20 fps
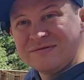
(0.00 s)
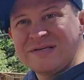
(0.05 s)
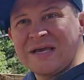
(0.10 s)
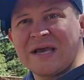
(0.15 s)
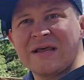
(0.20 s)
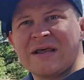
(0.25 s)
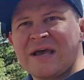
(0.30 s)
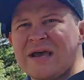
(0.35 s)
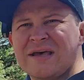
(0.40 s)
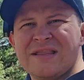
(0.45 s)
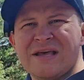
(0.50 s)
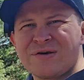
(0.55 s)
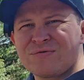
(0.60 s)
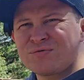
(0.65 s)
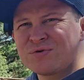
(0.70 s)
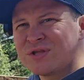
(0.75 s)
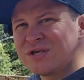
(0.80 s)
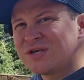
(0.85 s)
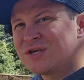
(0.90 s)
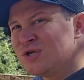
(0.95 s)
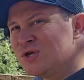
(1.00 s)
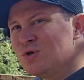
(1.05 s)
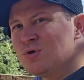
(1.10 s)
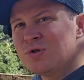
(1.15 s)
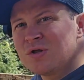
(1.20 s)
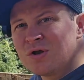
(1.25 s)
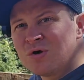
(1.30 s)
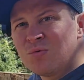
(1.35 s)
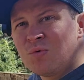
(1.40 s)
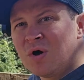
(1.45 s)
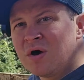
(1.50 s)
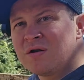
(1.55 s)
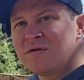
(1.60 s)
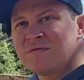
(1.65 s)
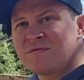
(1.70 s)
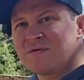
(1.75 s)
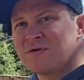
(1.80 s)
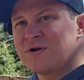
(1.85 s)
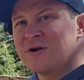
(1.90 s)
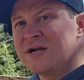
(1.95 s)
Dan had that really cute little
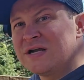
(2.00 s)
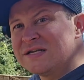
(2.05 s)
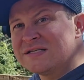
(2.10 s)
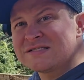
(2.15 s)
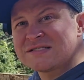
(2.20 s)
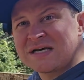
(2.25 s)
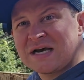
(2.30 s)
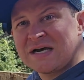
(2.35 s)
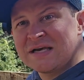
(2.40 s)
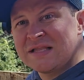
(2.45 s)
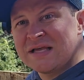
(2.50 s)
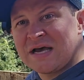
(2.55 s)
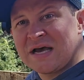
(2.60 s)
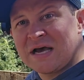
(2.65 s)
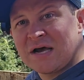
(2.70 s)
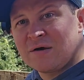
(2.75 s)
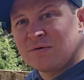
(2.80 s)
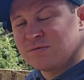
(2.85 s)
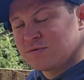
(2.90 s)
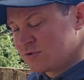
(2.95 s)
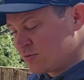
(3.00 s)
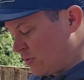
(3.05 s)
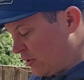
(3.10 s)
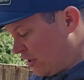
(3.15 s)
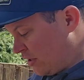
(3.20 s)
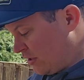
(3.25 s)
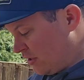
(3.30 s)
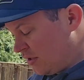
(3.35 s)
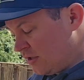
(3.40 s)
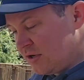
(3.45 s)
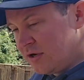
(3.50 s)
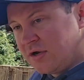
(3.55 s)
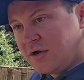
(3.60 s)
one for inside the house where